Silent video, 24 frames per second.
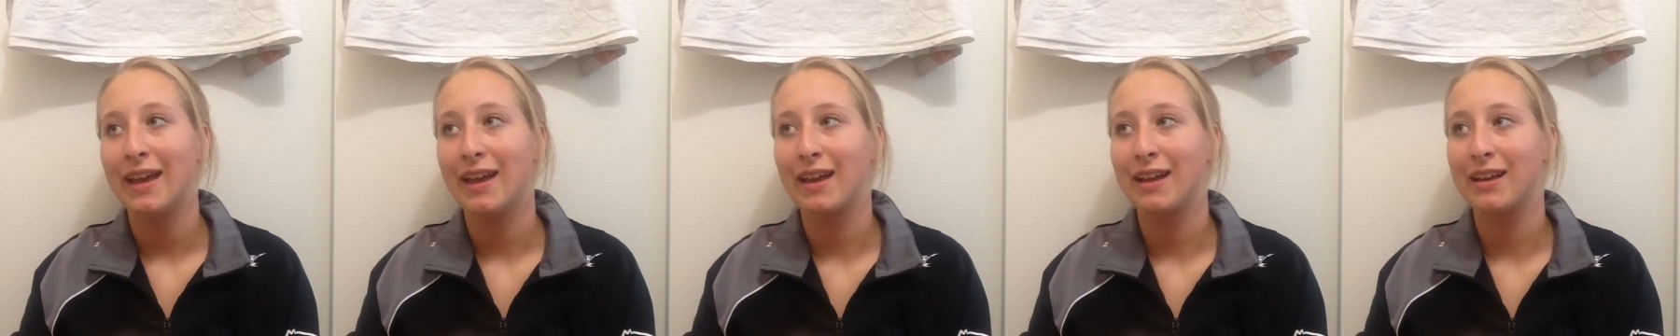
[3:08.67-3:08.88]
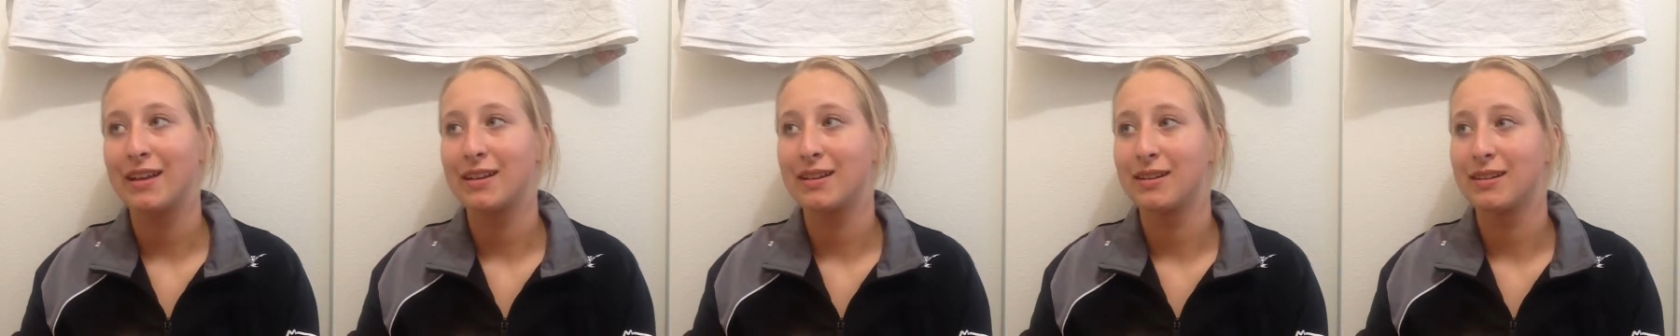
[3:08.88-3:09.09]

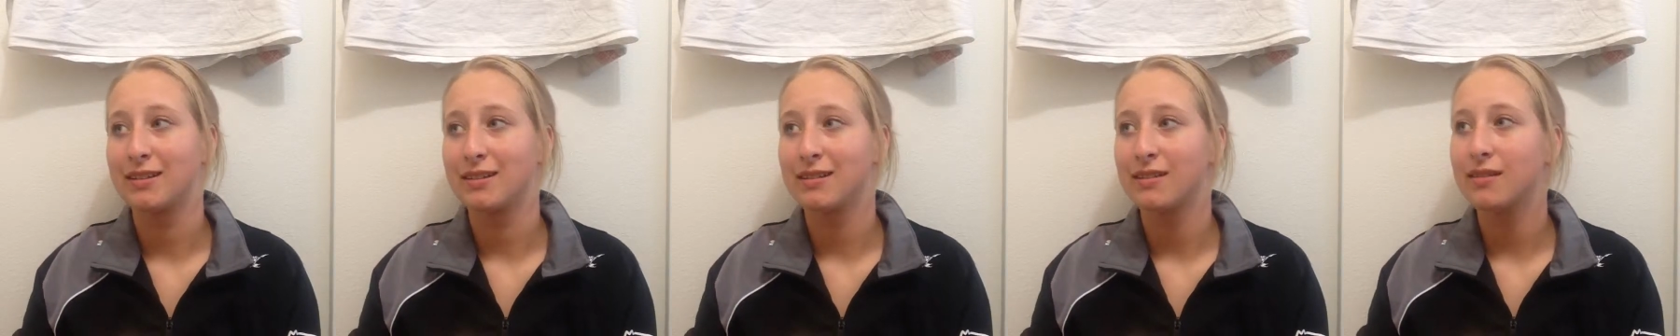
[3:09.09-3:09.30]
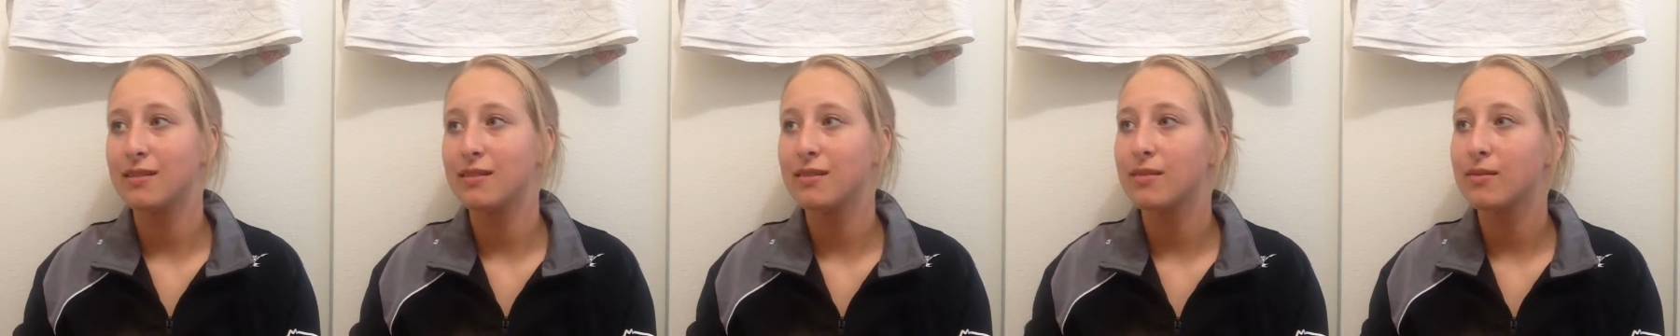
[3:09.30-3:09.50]
And
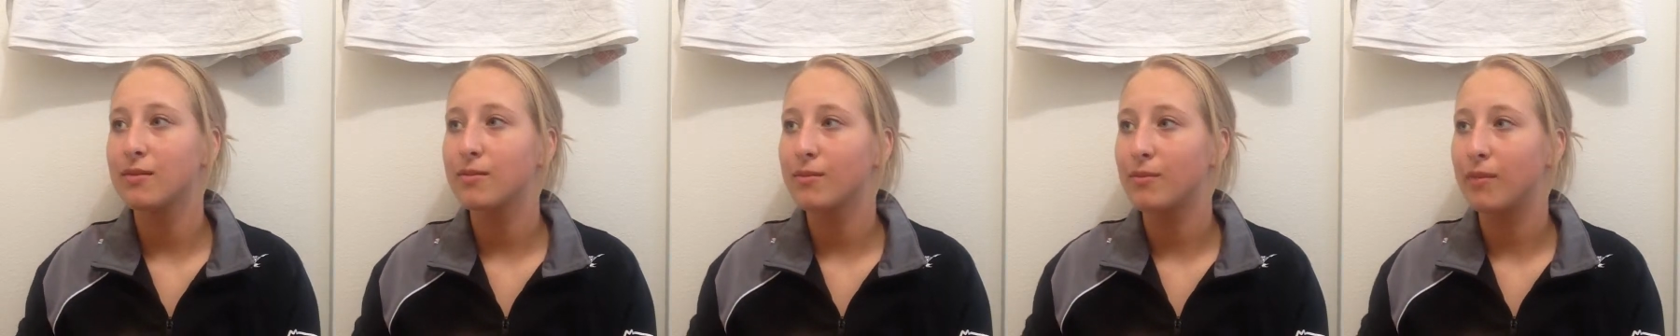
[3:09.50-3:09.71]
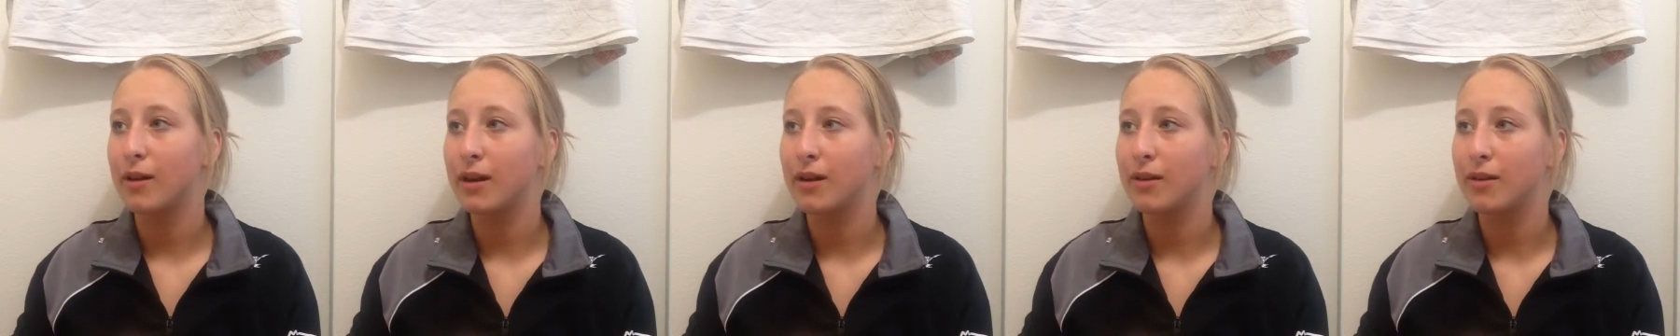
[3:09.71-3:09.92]

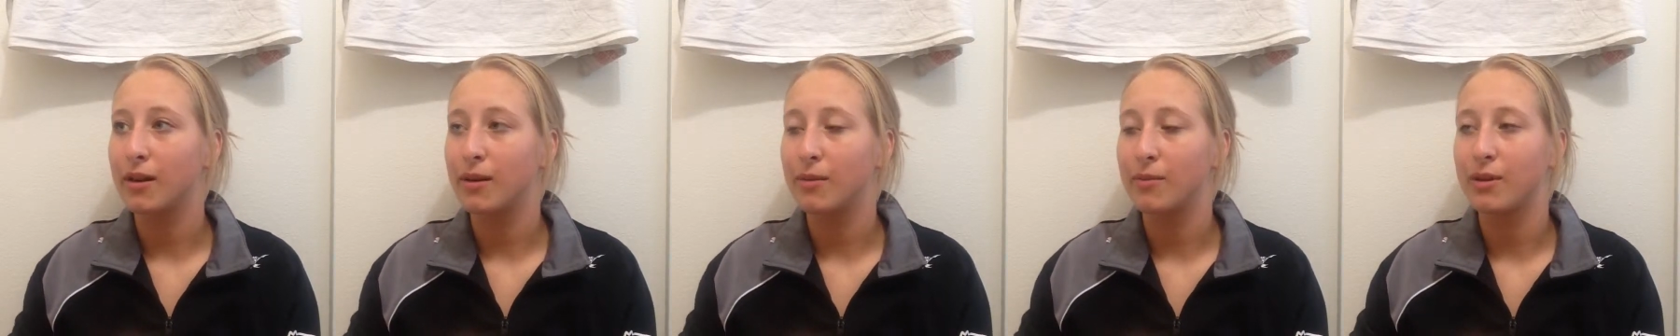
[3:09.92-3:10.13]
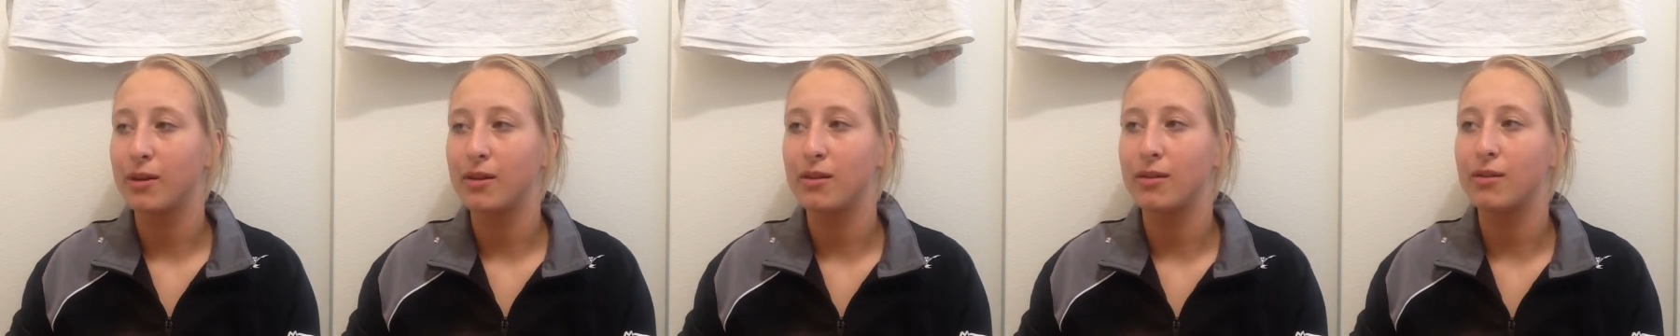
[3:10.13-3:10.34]
my
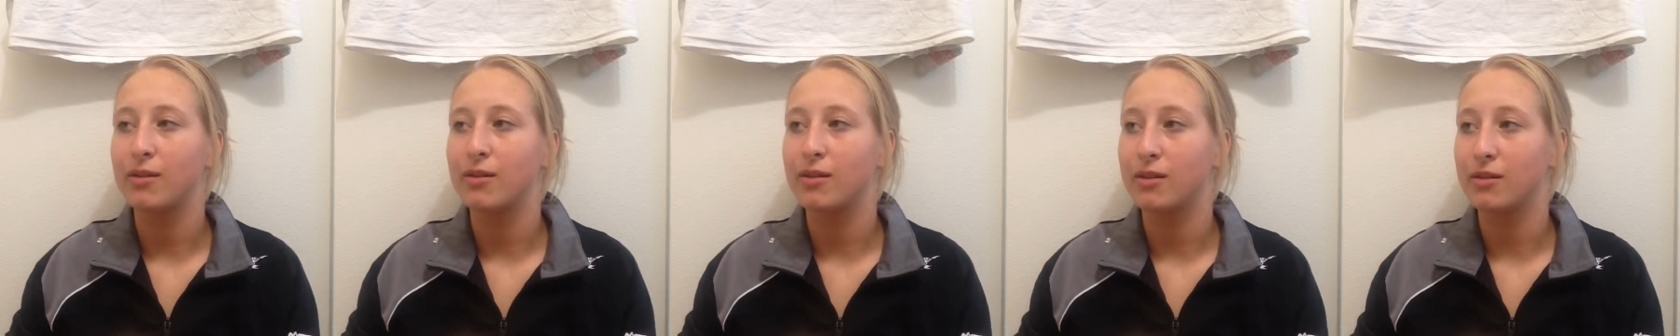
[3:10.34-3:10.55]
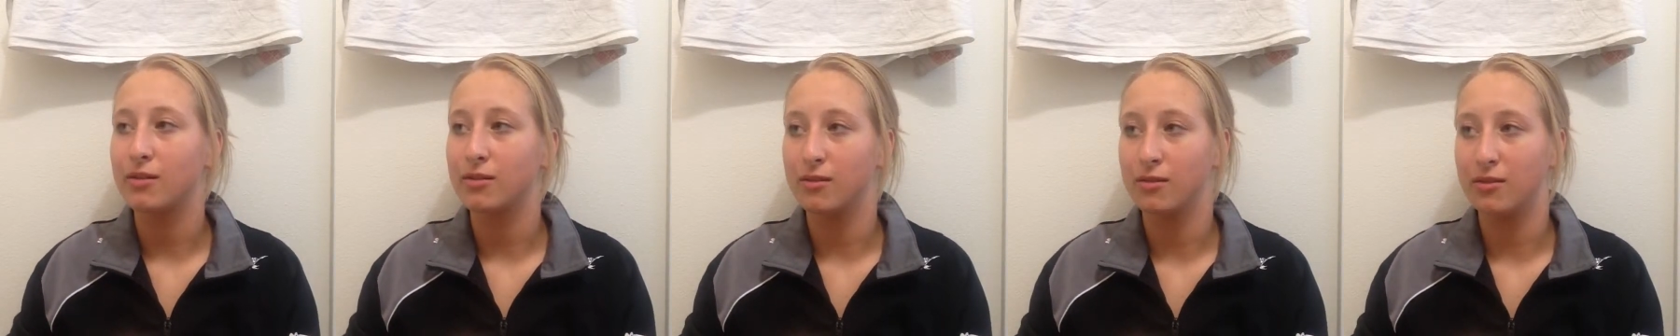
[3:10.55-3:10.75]
grandma
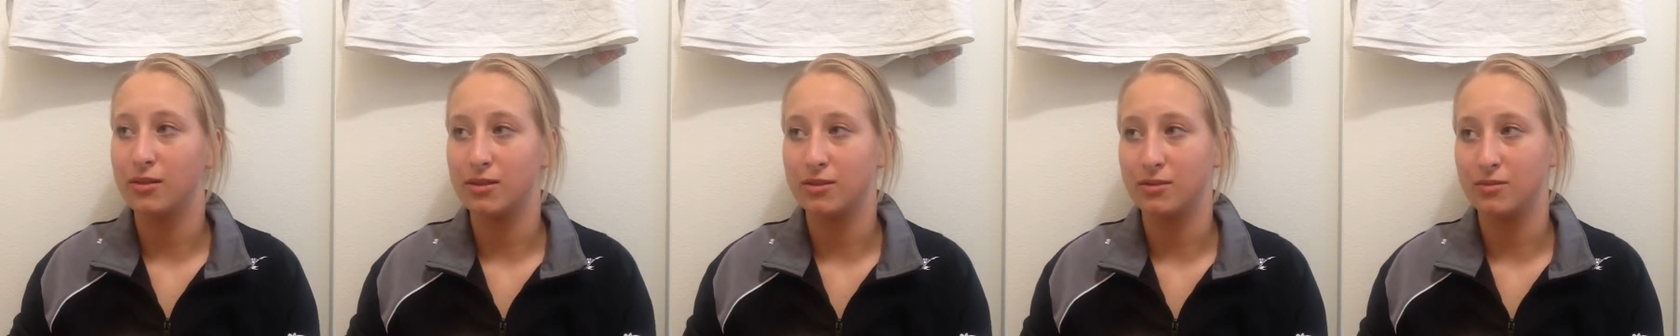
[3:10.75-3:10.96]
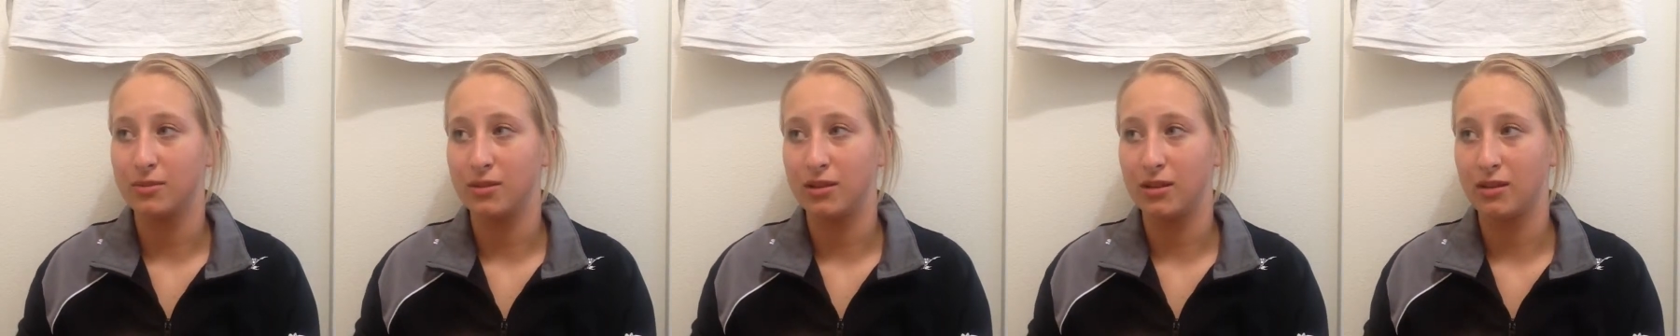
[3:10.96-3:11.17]

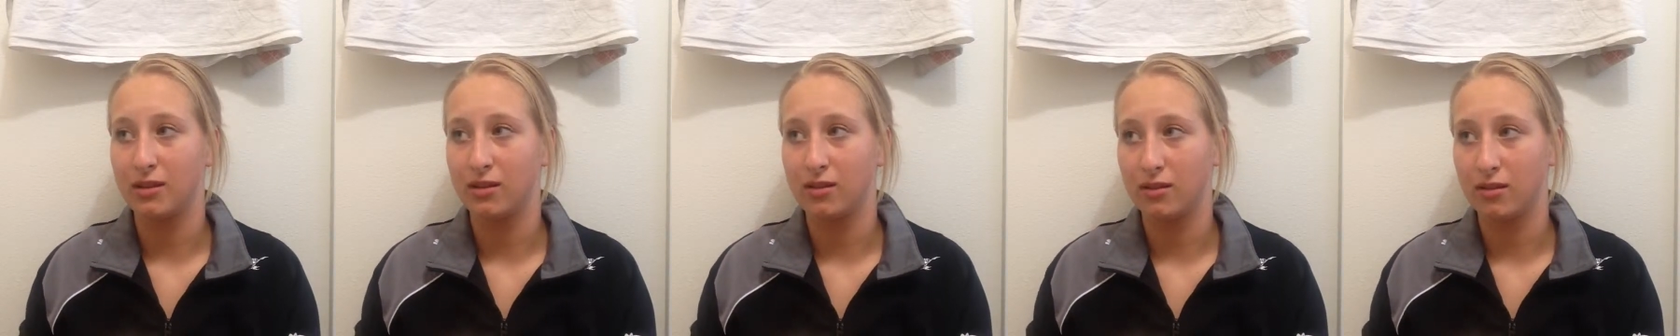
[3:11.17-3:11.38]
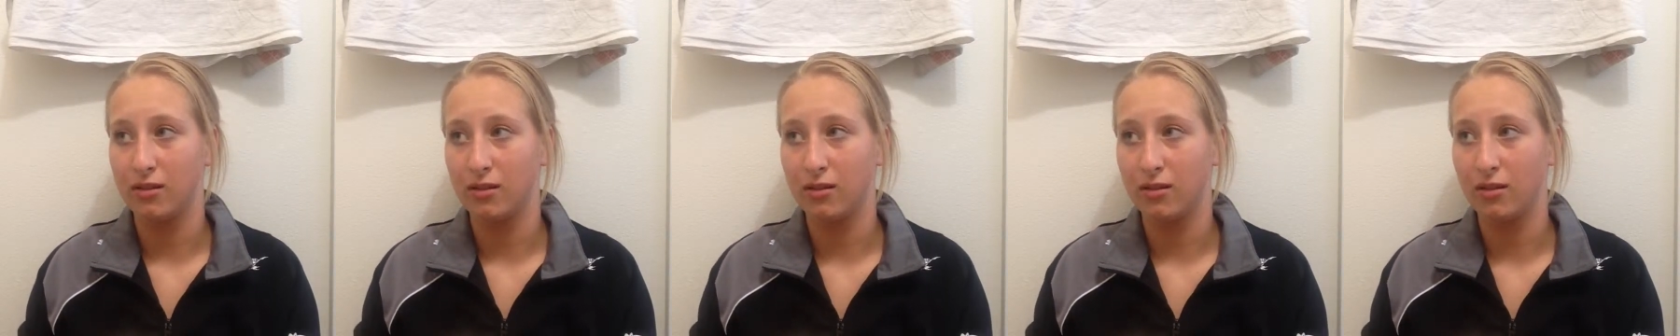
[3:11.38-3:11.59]
annoys
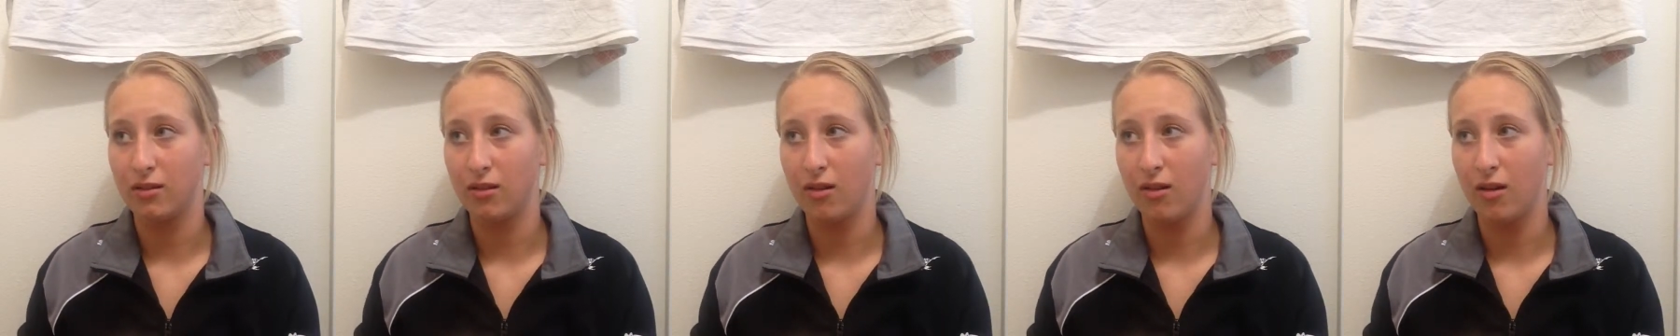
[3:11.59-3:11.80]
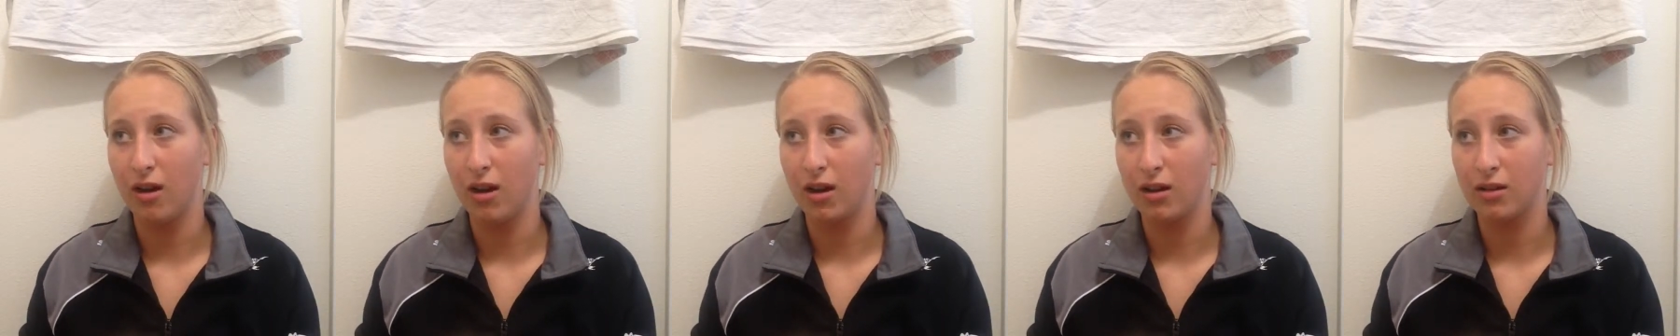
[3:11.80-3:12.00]
me a
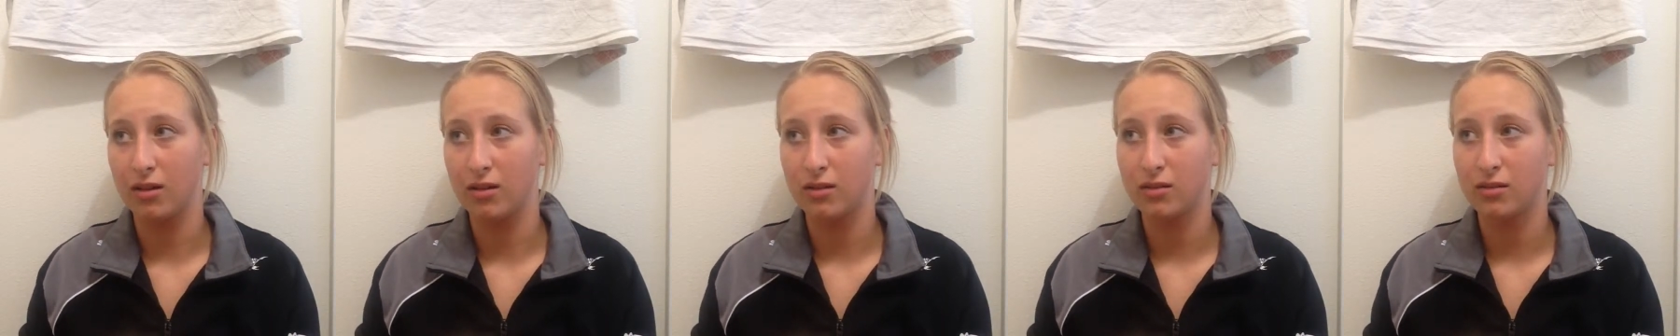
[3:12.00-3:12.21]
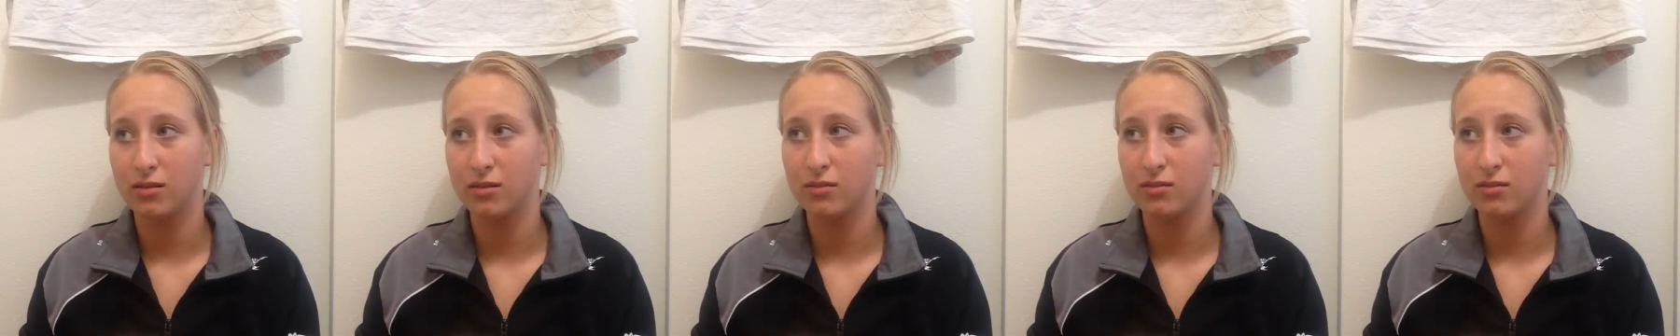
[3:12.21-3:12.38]
lot